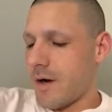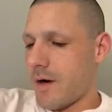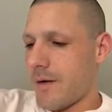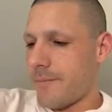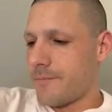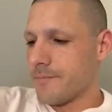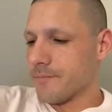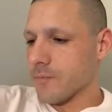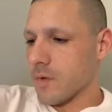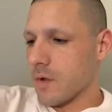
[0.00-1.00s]
um,
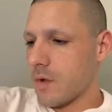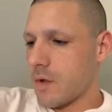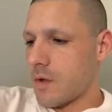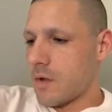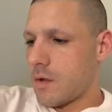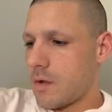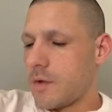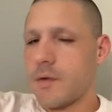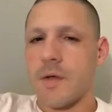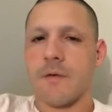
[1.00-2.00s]

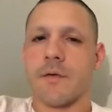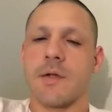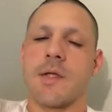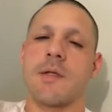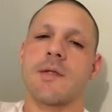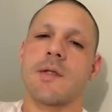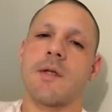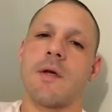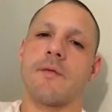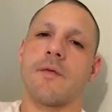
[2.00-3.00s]
you definitely need to
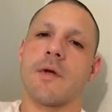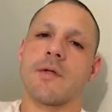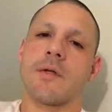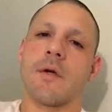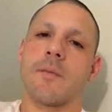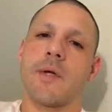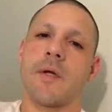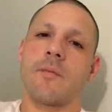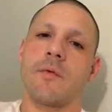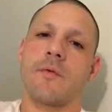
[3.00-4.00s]
see that first
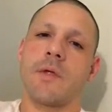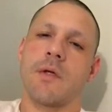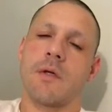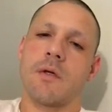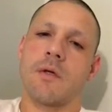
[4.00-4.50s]
Terminator movie.